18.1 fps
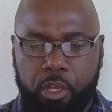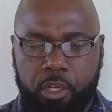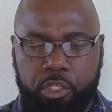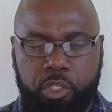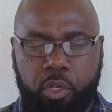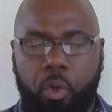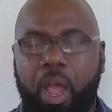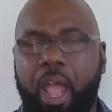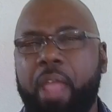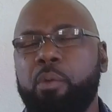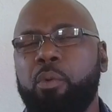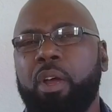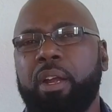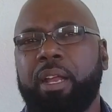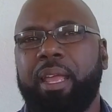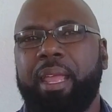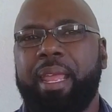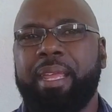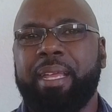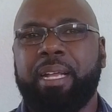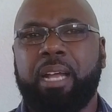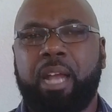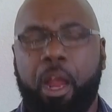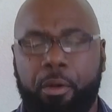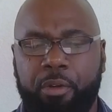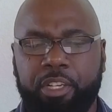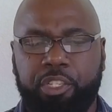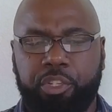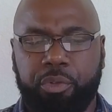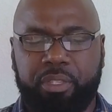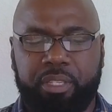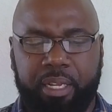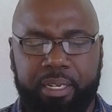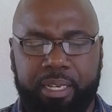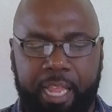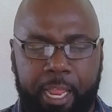So I want to encourage you
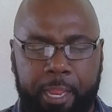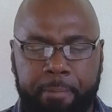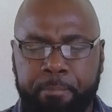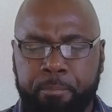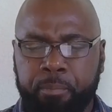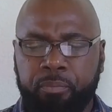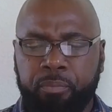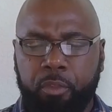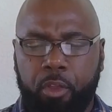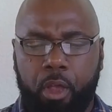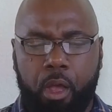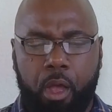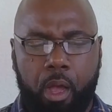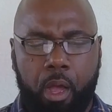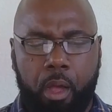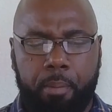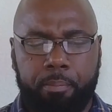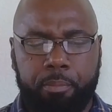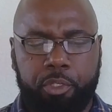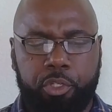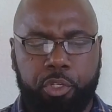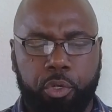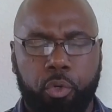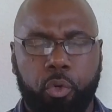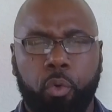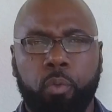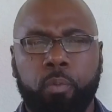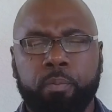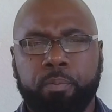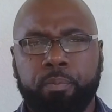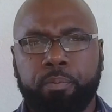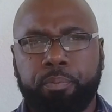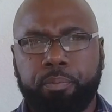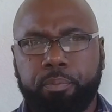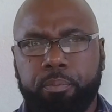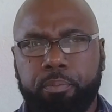today to
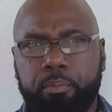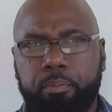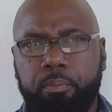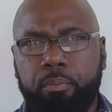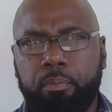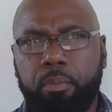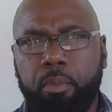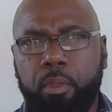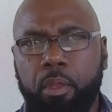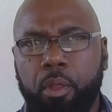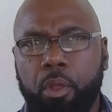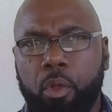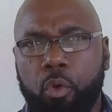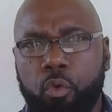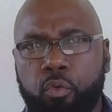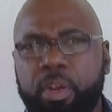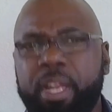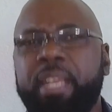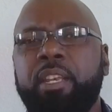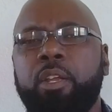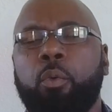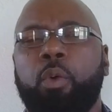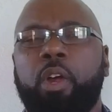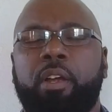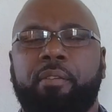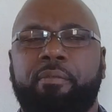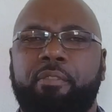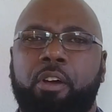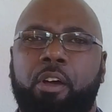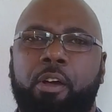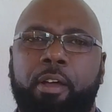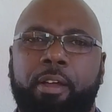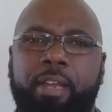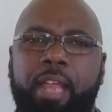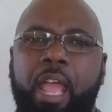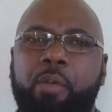read the Word of
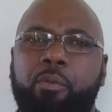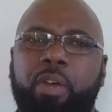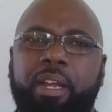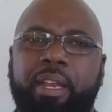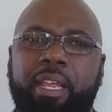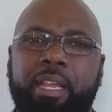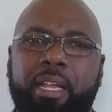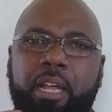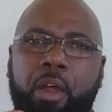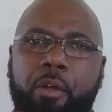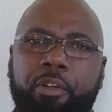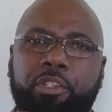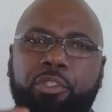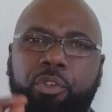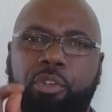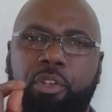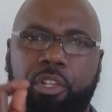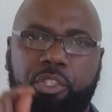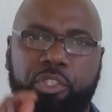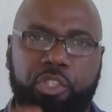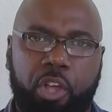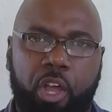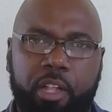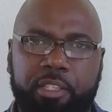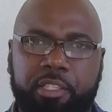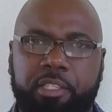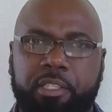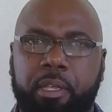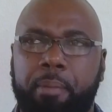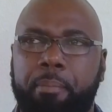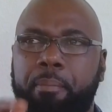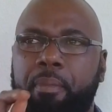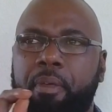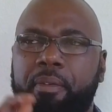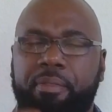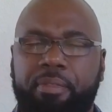God. I want to encourage you to jot
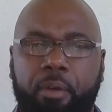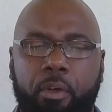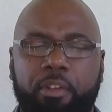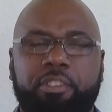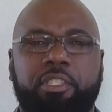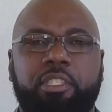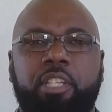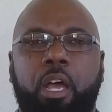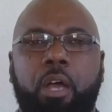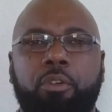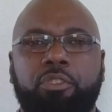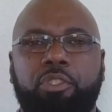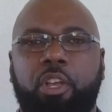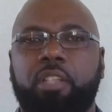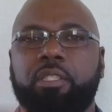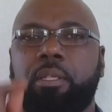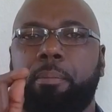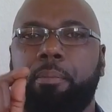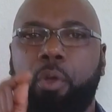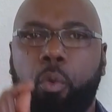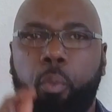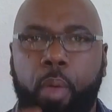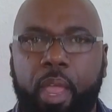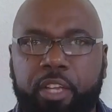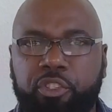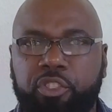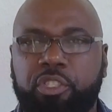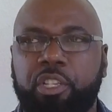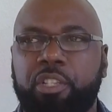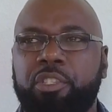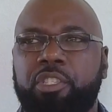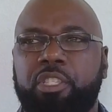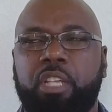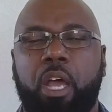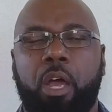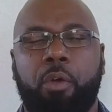some thoughts down, jot some
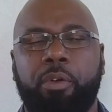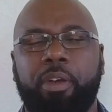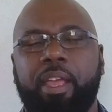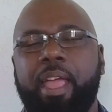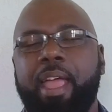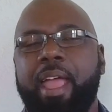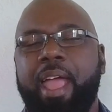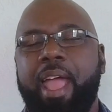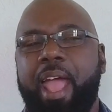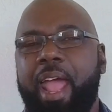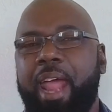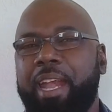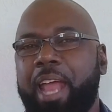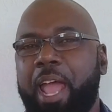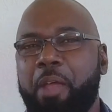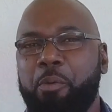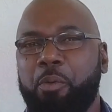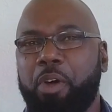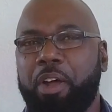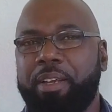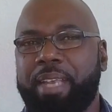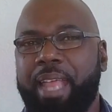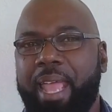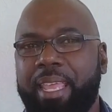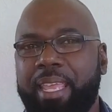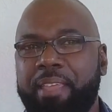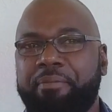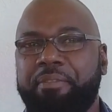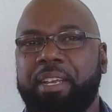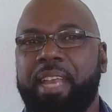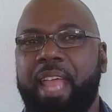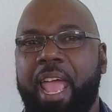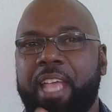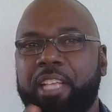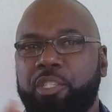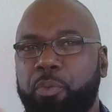questions down. And I want that even
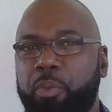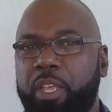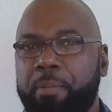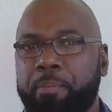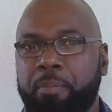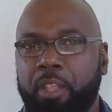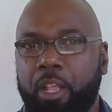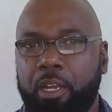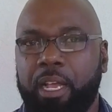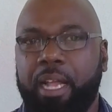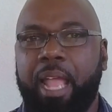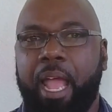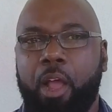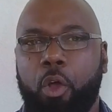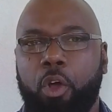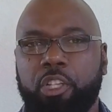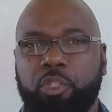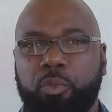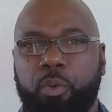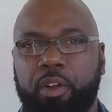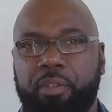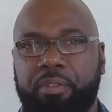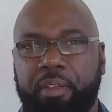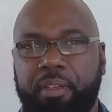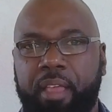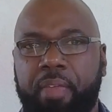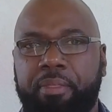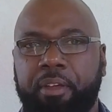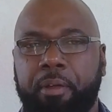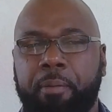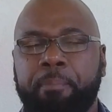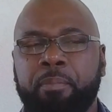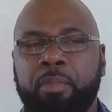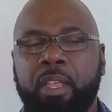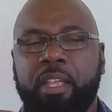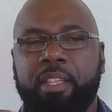as we look at God's Word together,
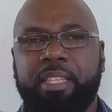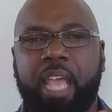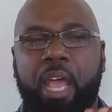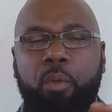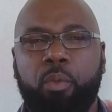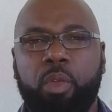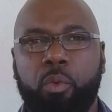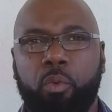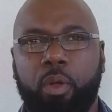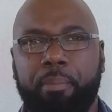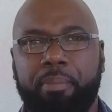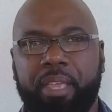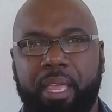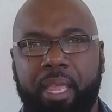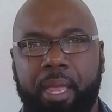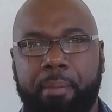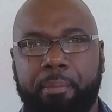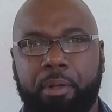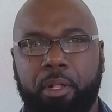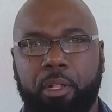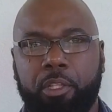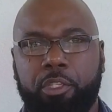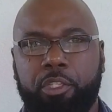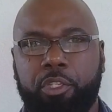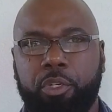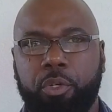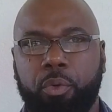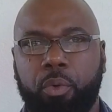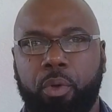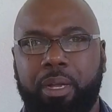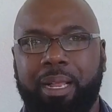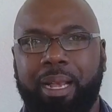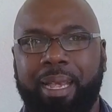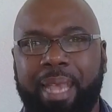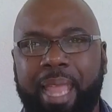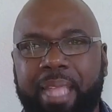that we will be able to
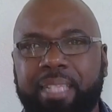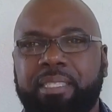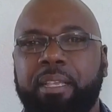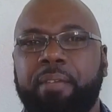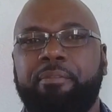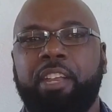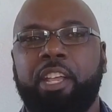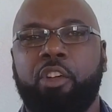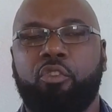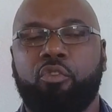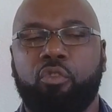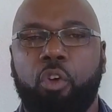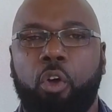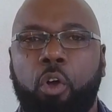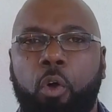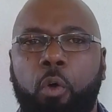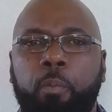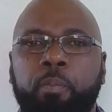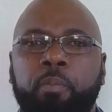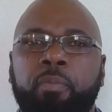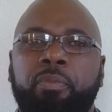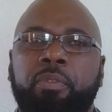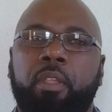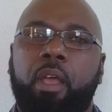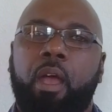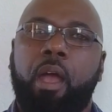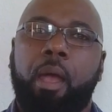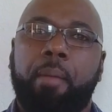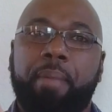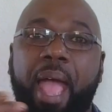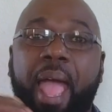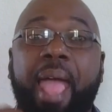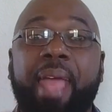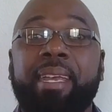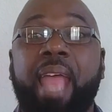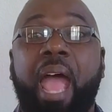collectively grow
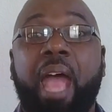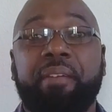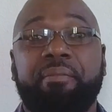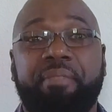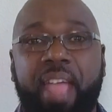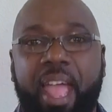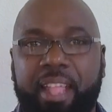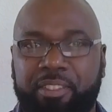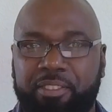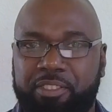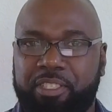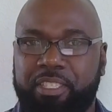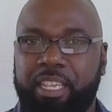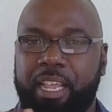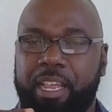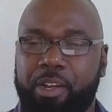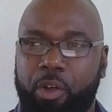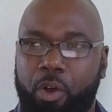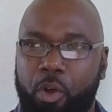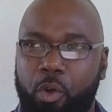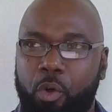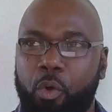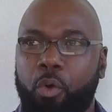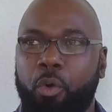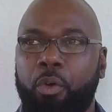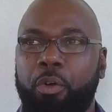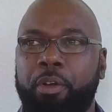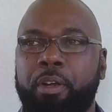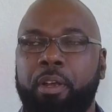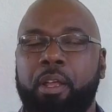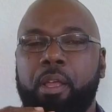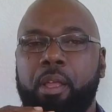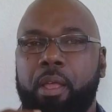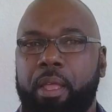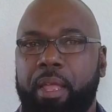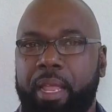and advance in our own
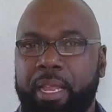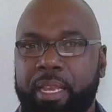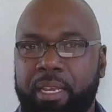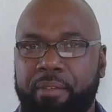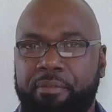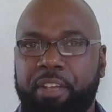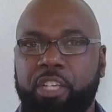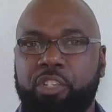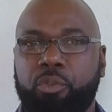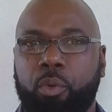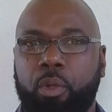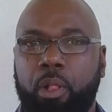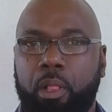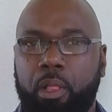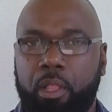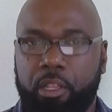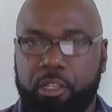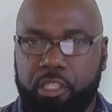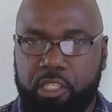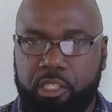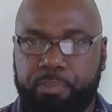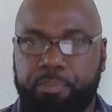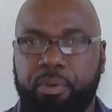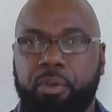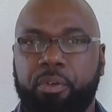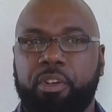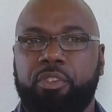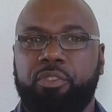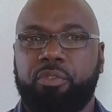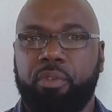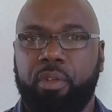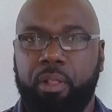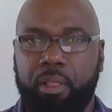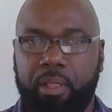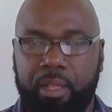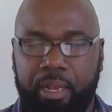individual
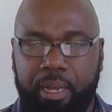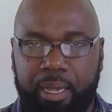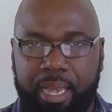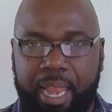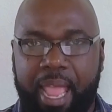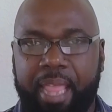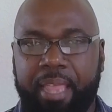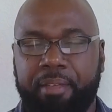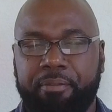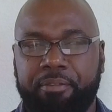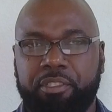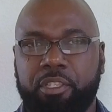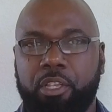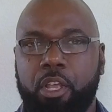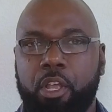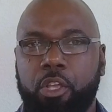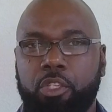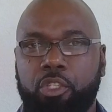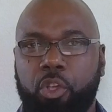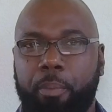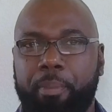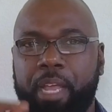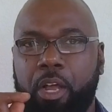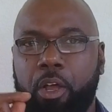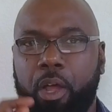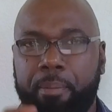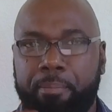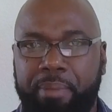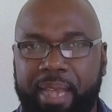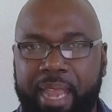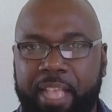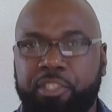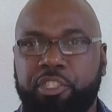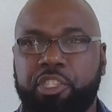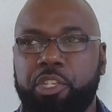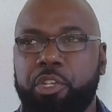spiritual lives. So may God
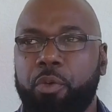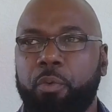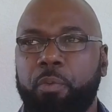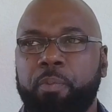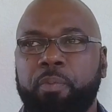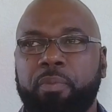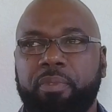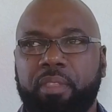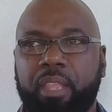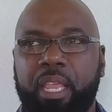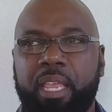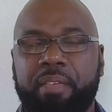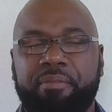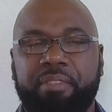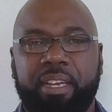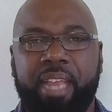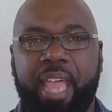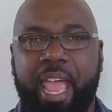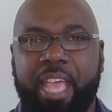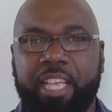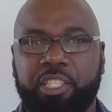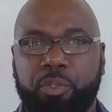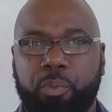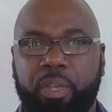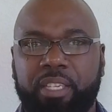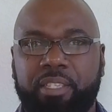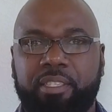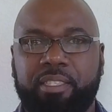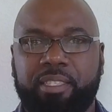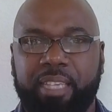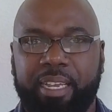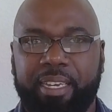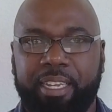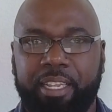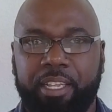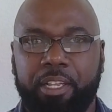bless you even as we
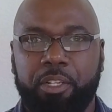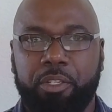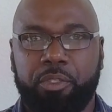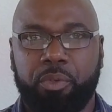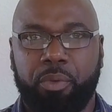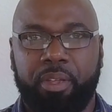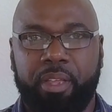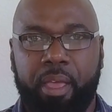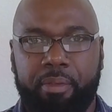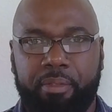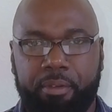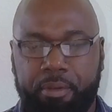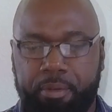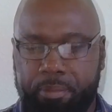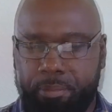study together.